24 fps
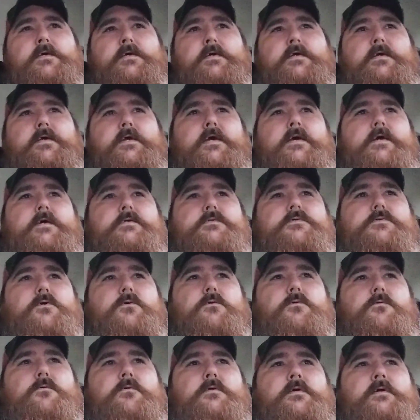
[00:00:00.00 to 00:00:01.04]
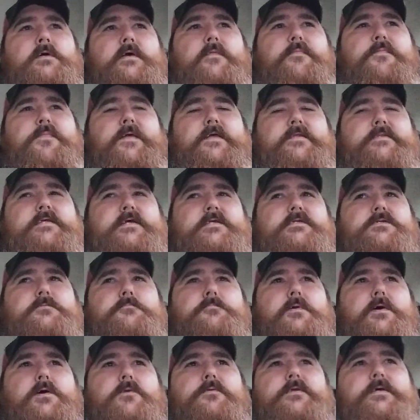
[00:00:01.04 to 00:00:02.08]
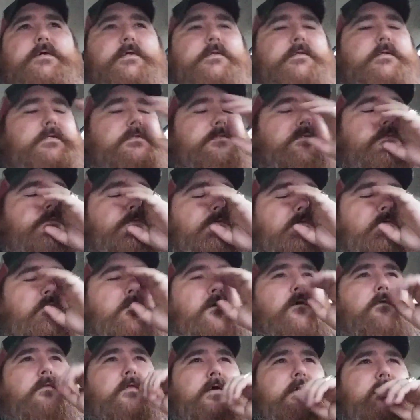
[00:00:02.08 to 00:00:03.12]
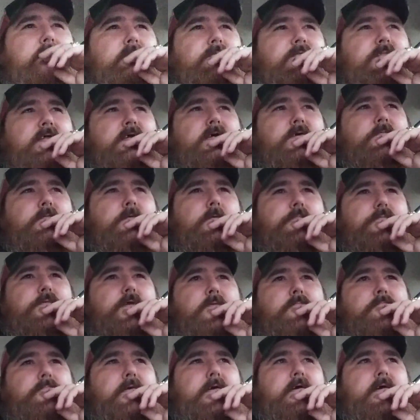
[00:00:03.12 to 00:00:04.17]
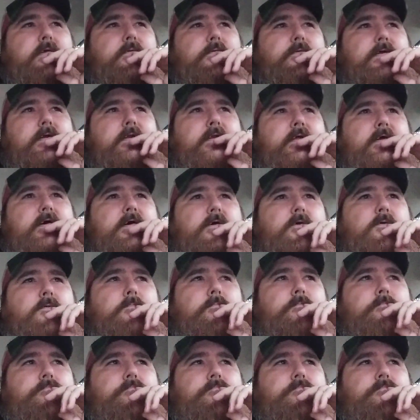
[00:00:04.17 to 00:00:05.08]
Yeah, so I think that's about it. That's all I can think of off the top of my head right now.